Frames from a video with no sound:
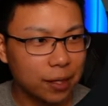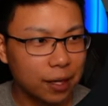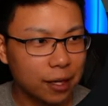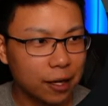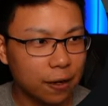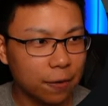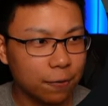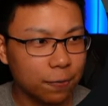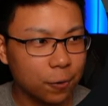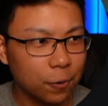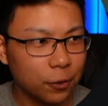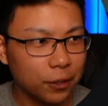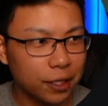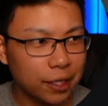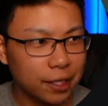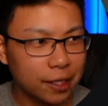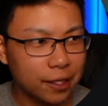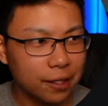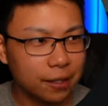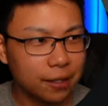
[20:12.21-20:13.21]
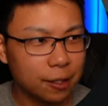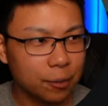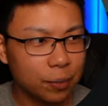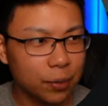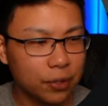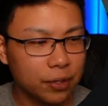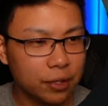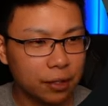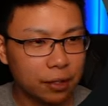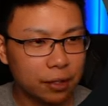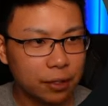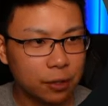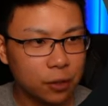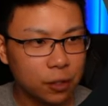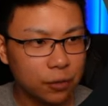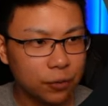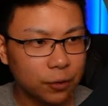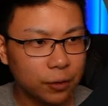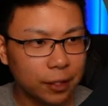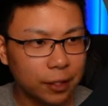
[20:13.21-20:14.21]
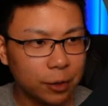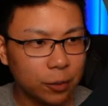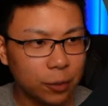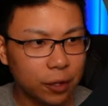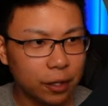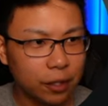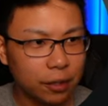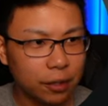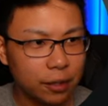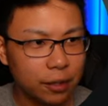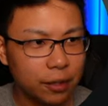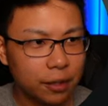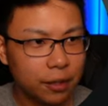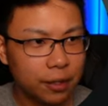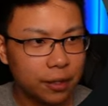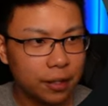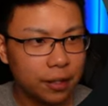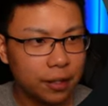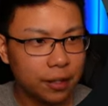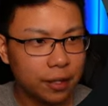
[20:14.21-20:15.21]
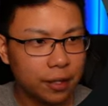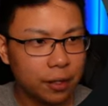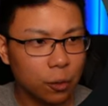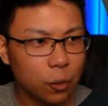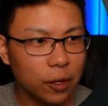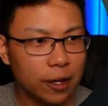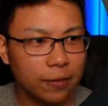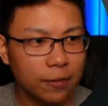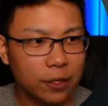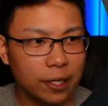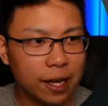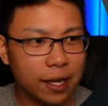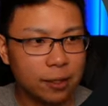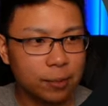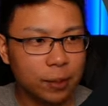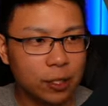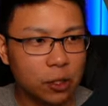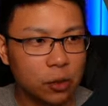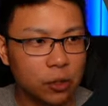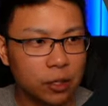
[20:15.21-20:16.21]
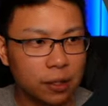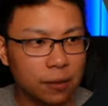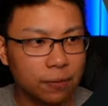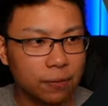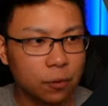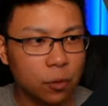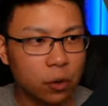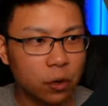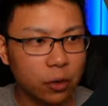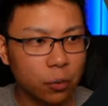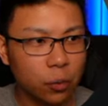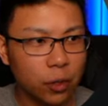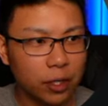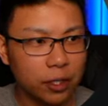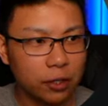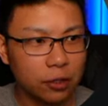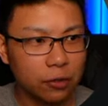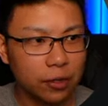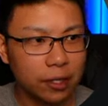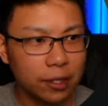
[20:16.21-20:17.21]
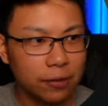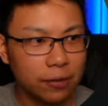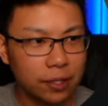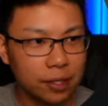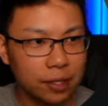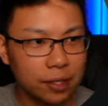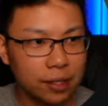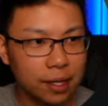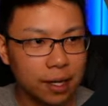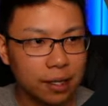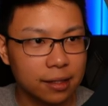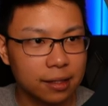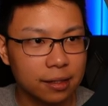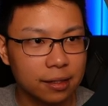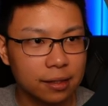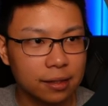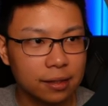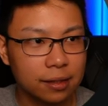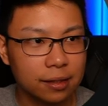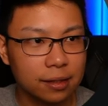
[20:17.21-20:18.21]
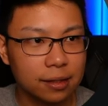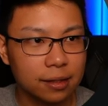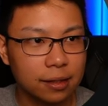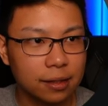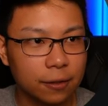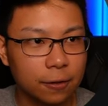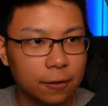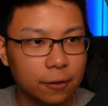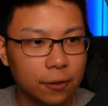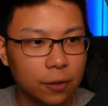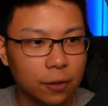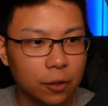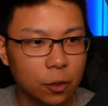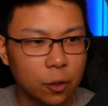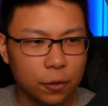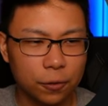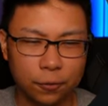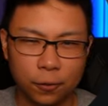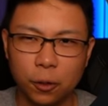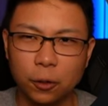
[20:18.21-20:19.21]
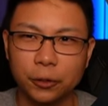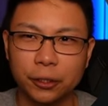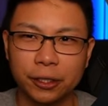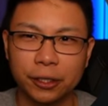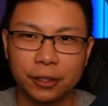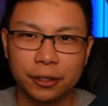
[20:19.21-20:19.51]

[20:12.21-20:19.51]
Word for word: I got a Frolni. He doesn't look particularly useful anywhere. What have you guys been using him for, and what degree of success? Who's Frolni?